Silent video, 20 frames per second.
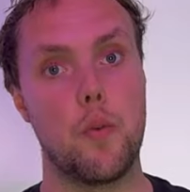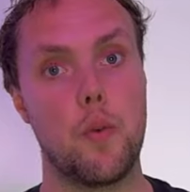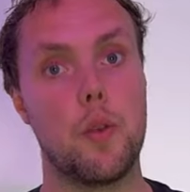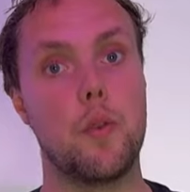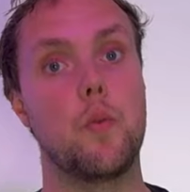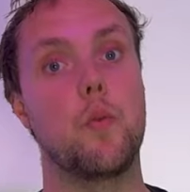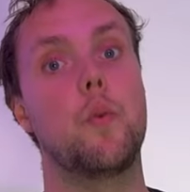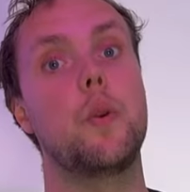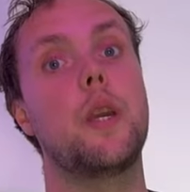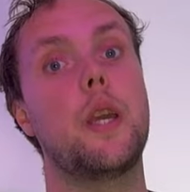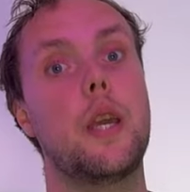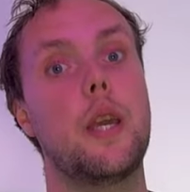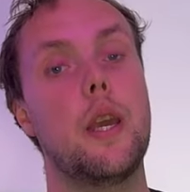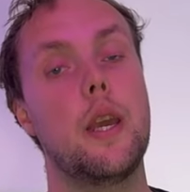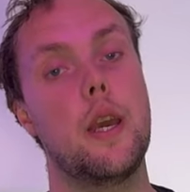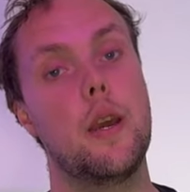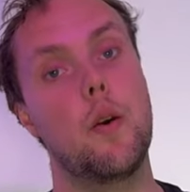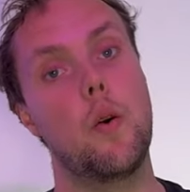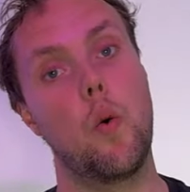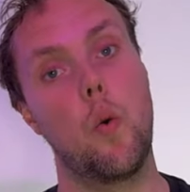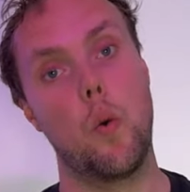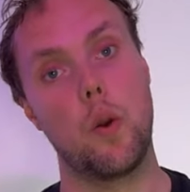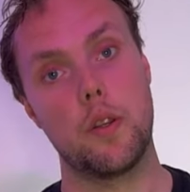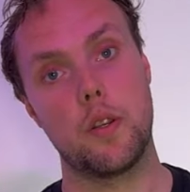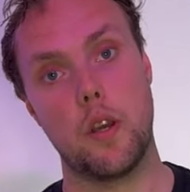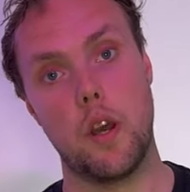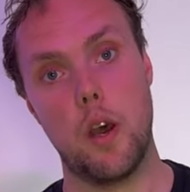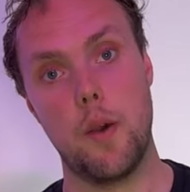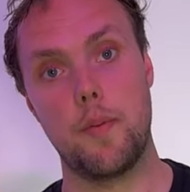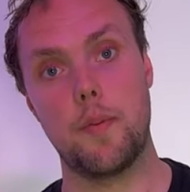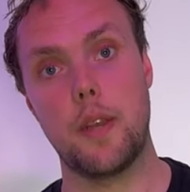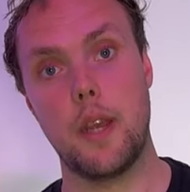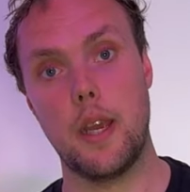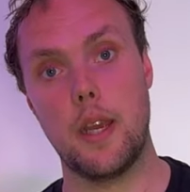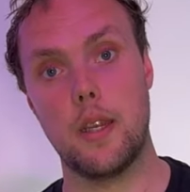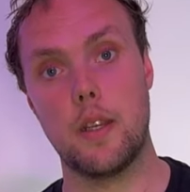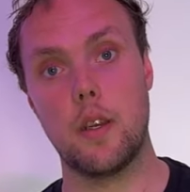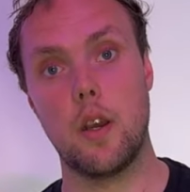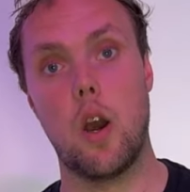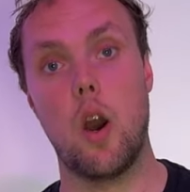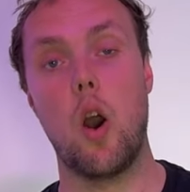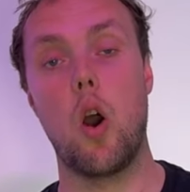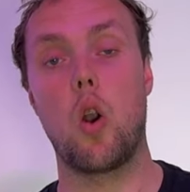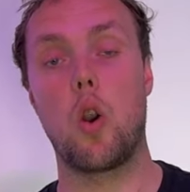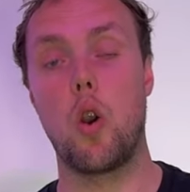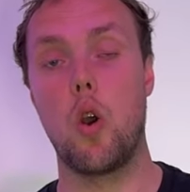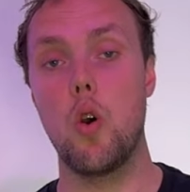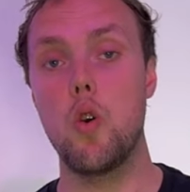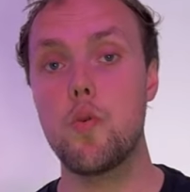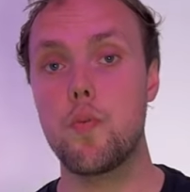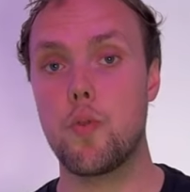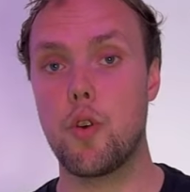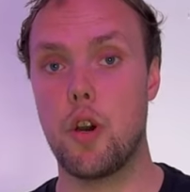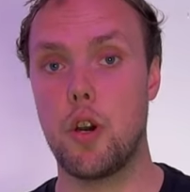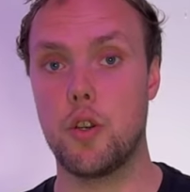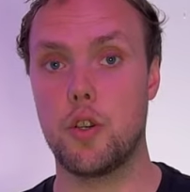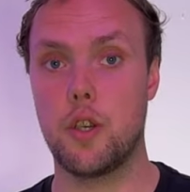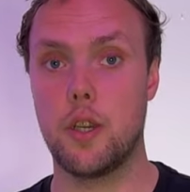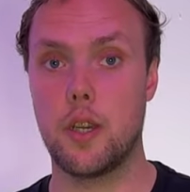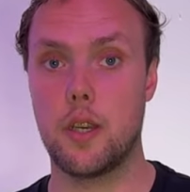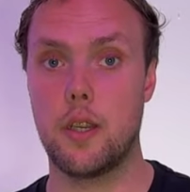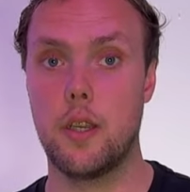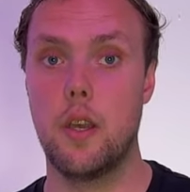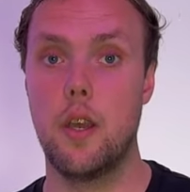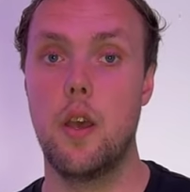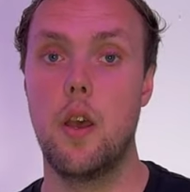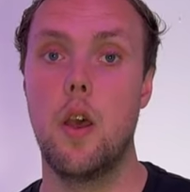when we want to update our own project,